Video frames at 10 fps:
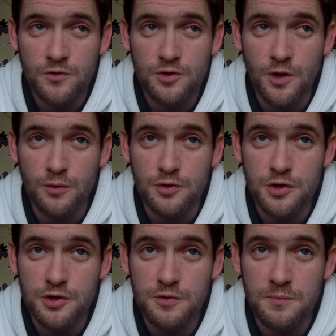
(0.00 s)

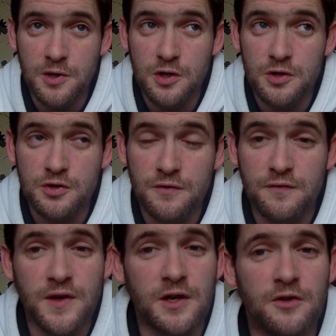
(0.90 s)
soldiers, because the
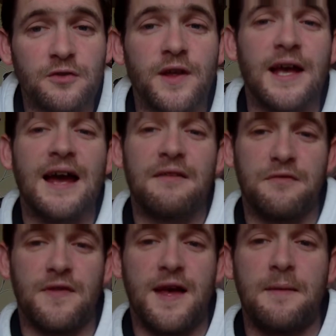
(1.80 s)
figures, they have
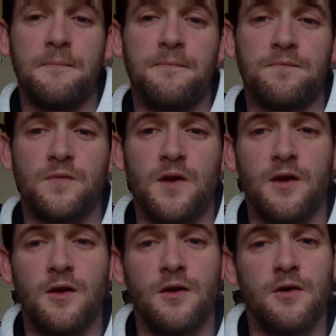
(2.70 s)
that
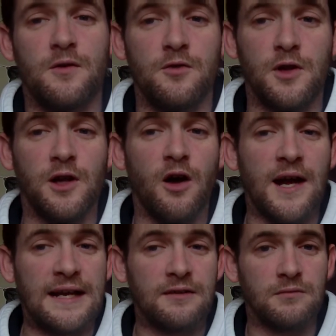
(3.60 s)

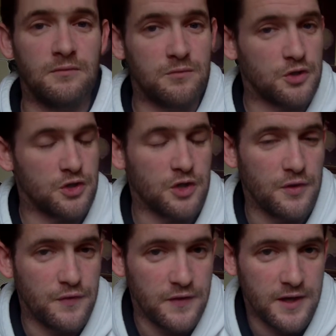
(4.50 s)
line just
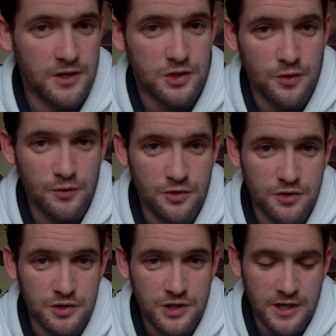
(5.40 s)
over their shoulders
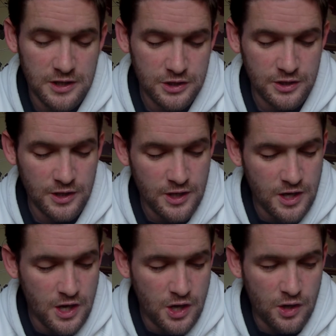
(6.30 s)
and chest.
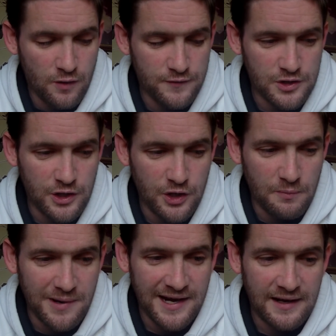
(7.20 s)
Obviously you can
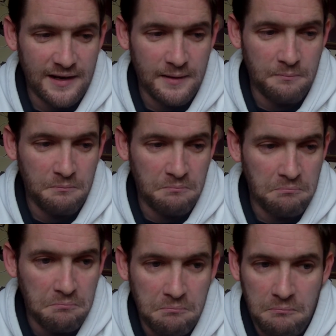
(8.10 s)
paint them